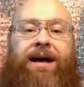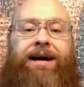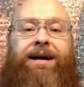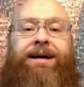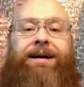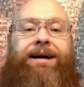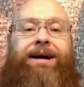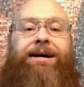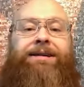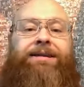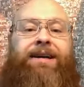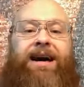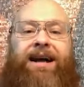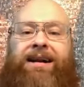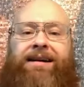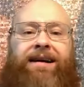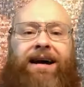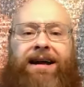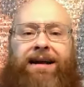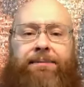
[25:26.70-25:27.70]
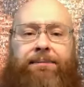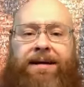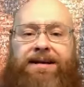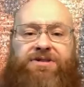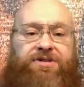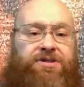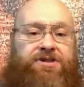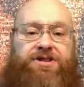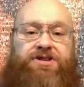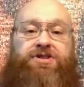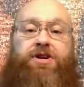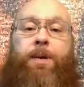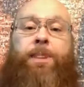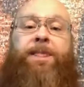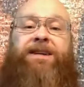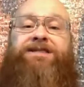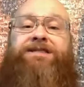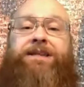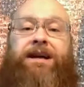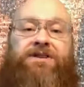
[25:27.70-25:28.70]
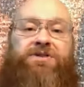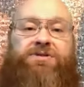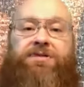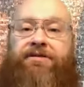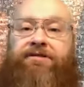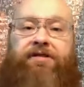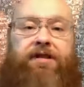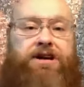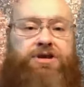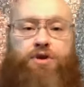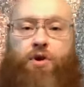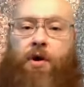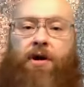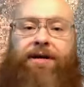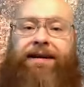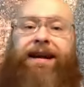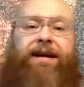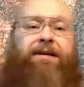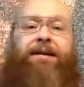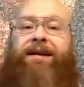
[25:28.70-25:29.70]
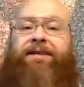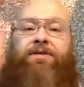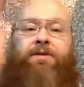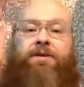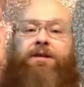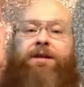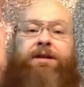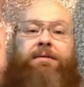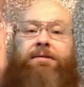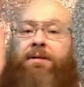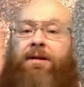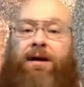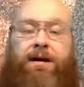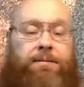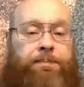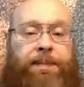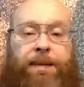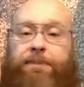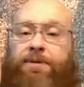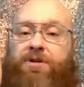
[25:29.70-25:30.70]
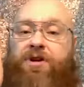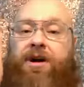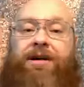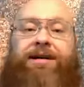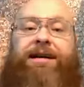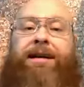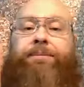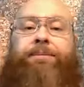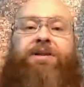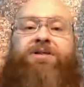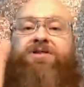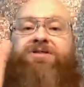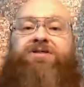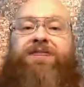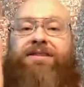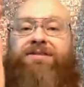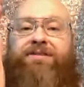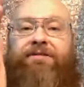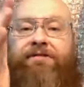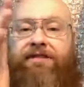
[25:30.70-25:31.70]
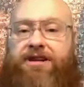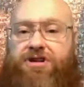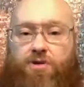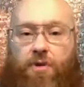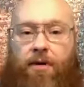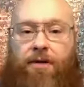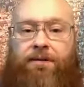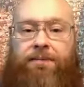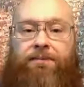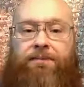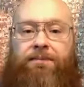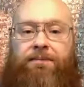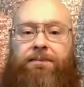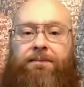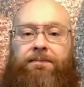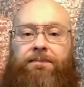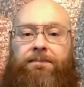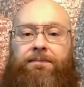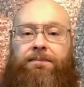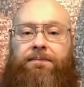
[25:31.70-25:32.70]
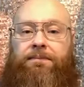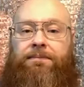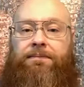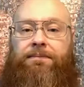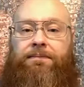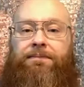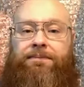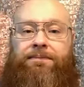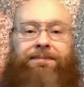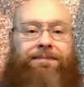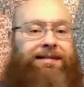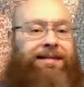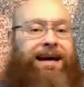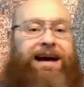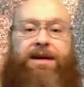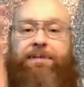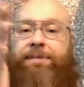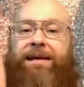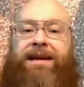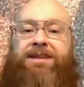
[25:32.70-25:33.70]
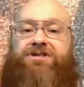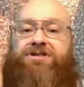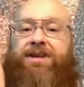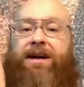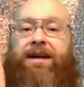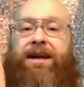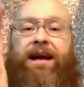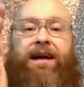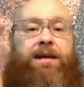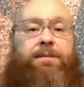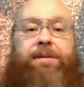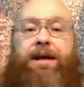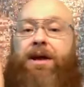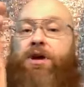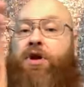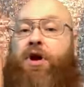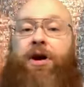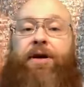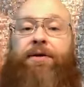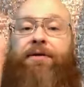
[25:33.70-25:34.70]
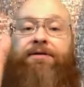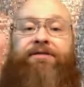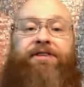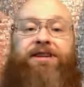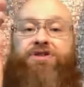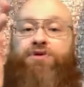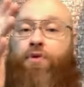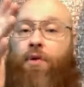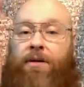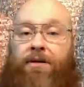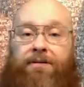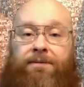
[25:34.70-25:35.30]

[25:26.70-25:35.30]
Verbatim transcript: a lot of kind of messages on the sons of fresh oil. And I don't hear a lot of people talking about the sons of fresh oil how to be a son, how to be a daughter of fresh oil.